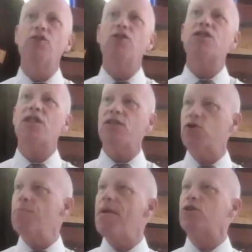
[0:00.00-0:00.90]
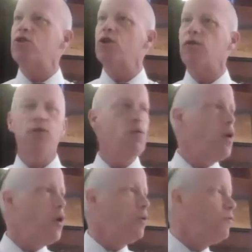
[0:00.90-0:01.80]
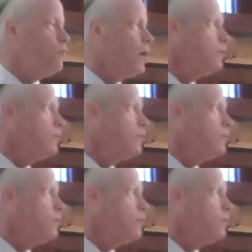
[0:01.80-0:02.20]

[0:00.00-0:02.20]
just to mention a few, all of whom I